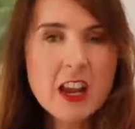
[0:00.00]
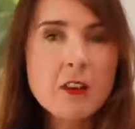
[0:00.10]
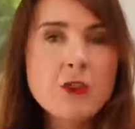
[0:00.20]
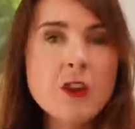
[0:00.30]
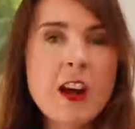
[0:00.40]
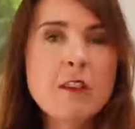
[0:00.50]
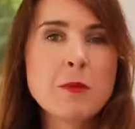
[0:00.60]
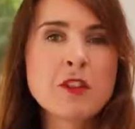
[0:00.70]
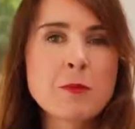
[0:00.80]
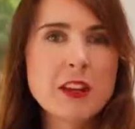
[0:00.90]
If you don't have
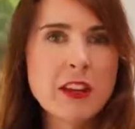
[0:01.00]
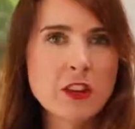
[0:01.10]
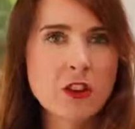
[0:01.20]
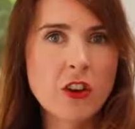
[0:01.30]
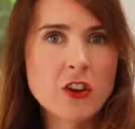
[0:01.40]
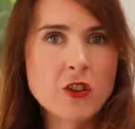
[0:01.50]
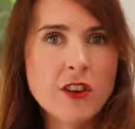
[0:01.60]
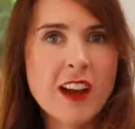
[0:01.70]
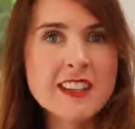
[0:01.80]
buttermilk in your country,